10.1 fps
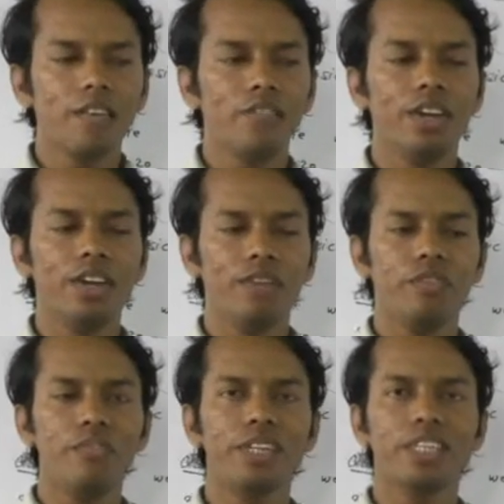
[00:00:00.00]

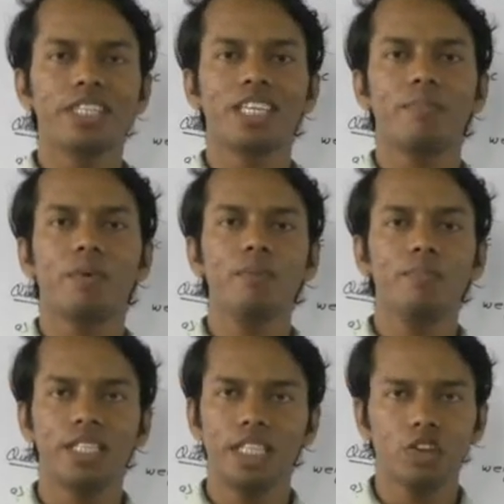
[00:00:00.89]
we were discussing about
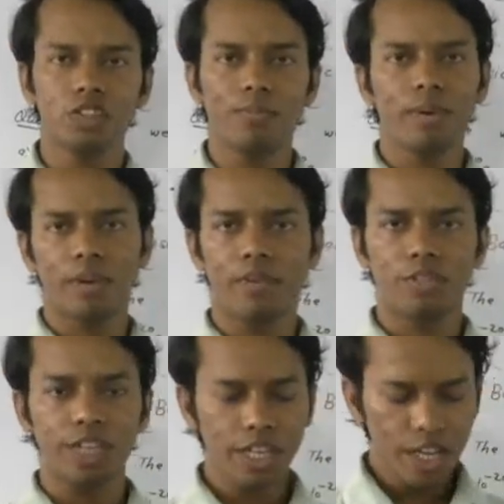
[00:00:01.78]
basic concept of
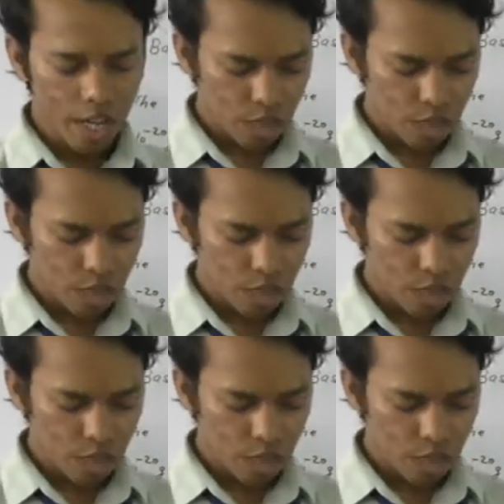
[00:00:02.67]
chemistry.